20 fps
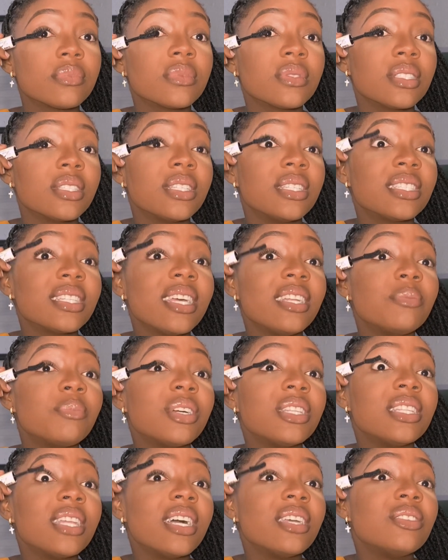Is there anybody
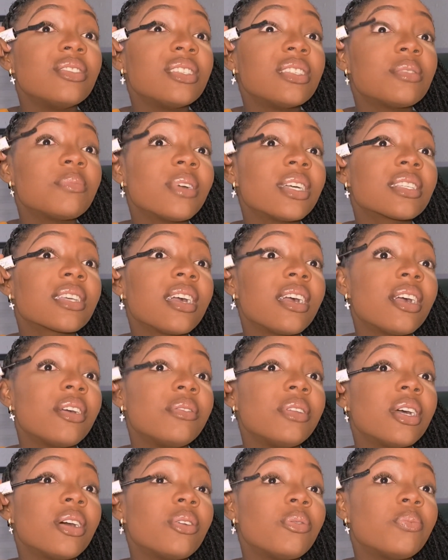that uses mascara
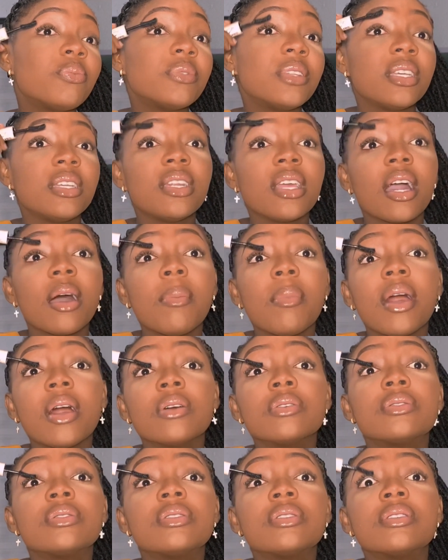without opening their
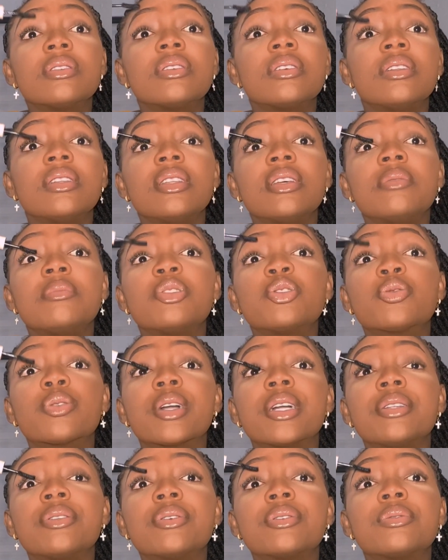mouth? Let me try
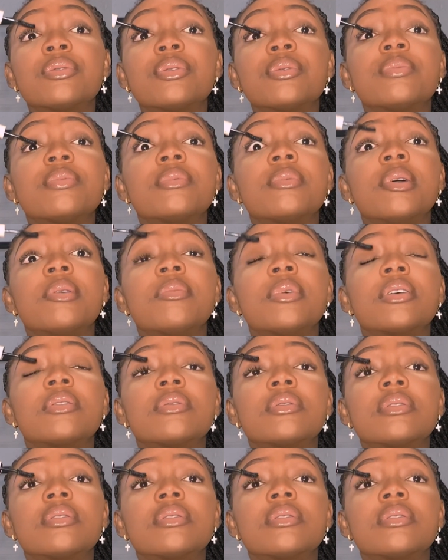not to open my mouth.